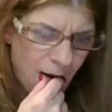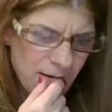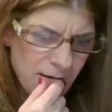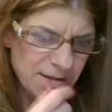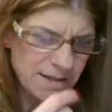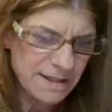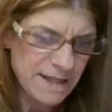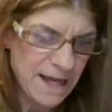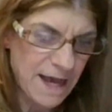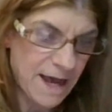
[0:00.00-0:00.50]

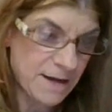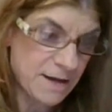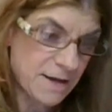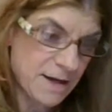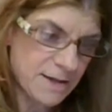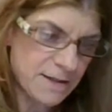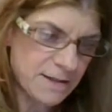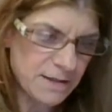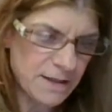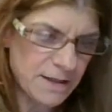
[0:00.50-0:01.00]

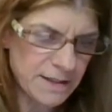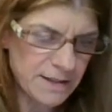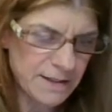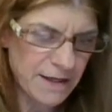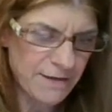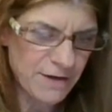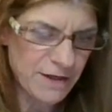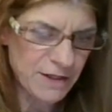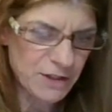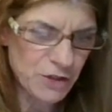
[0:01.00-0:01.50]
Sadness. Let's
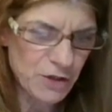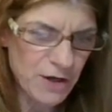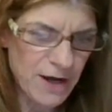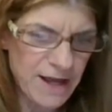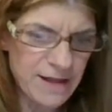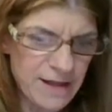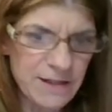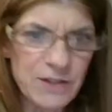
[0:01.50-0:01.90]
give it a try.